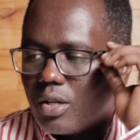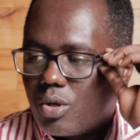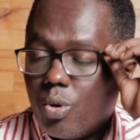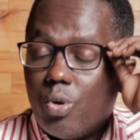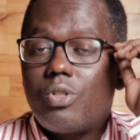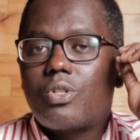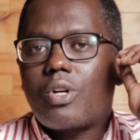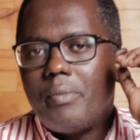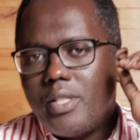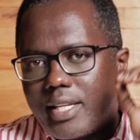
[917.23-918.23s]
Good
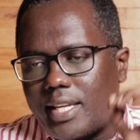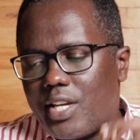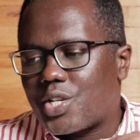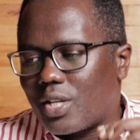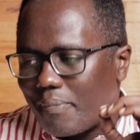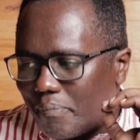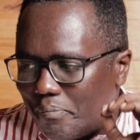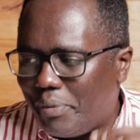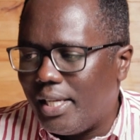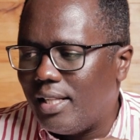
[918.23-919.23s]
communication
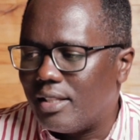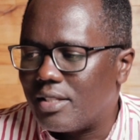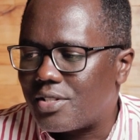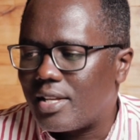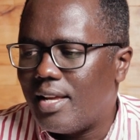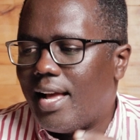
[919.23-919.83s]
builds